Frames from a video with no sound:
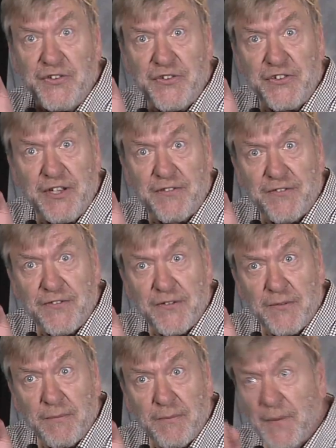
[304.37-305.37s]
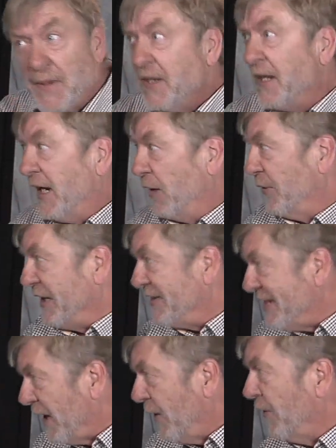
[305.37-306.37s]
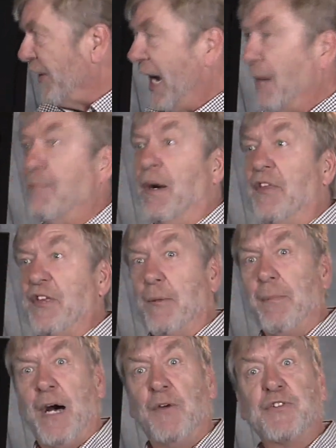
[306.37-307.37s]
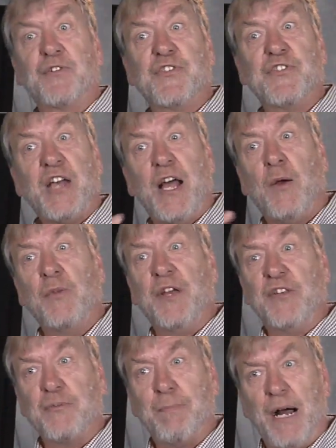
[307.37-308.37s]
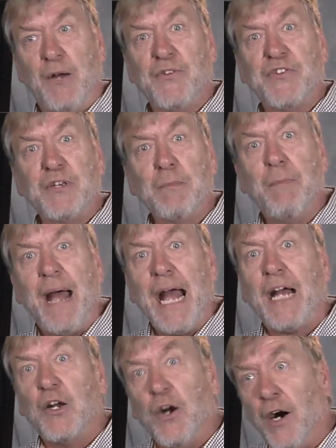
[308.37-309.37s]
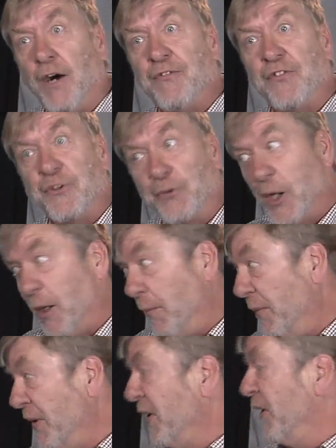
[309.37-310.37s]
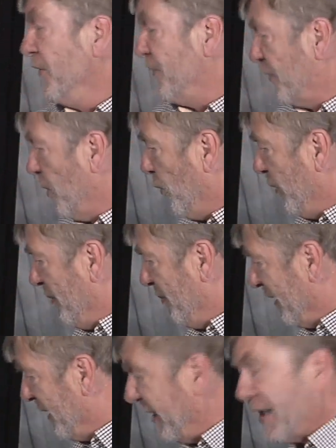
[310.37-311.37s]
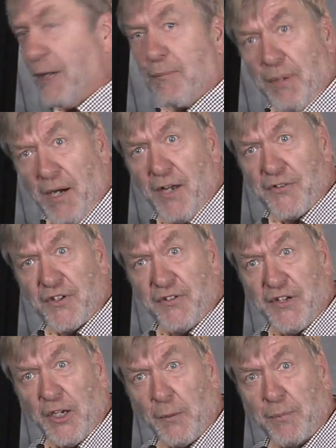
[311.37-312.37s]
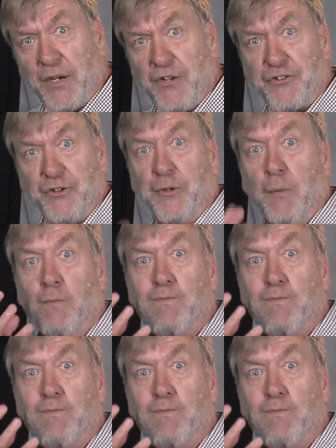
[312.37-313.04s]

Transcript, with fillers: stiff. And we tell that by the amount of sound that's bouncing back off the drum. So we begin at positive air pressure